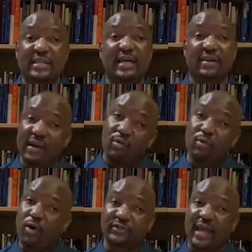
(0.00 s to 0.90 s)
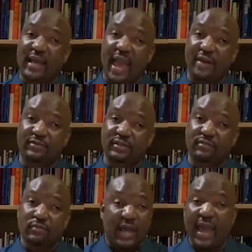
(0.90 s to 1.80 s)
is in the realm of
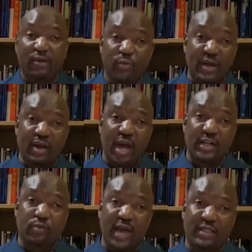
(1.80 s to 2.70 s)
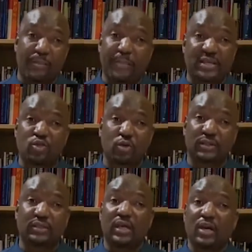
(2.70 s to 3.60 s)
psychiatrists, and we are the best
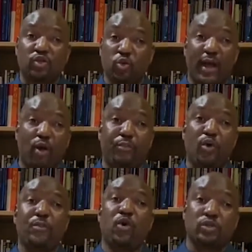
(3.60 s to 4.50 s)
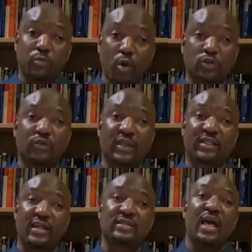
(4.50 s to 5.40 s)
doctors to help you, because most
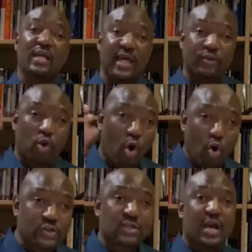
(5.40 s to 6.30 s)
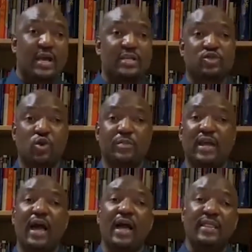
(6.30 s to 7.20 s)
of the things that cause
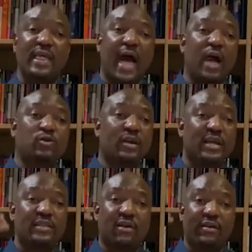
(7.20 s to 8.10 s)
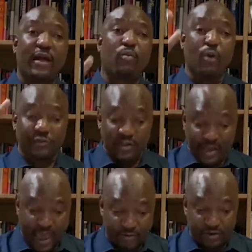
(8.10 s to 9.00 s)
insomnia, they're actually in the realm
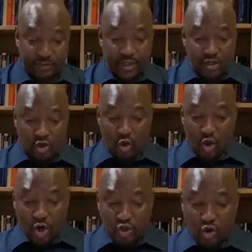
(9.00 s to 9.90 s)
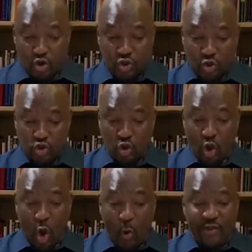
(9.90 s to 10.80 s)
of psychiatry. So
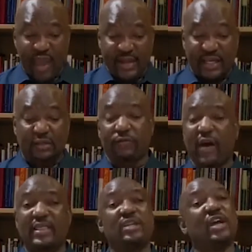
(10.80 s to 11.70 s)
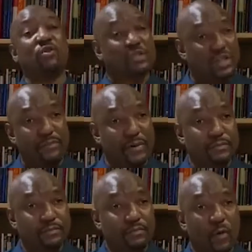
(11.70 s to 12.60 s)
when you identify that you're not
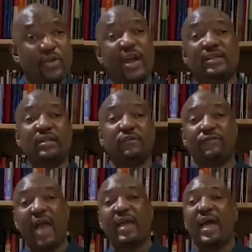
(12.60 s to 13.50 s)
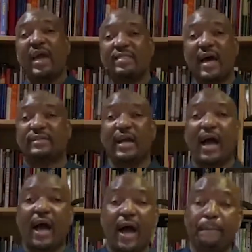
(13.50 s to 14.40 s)
sleeping, when you identify that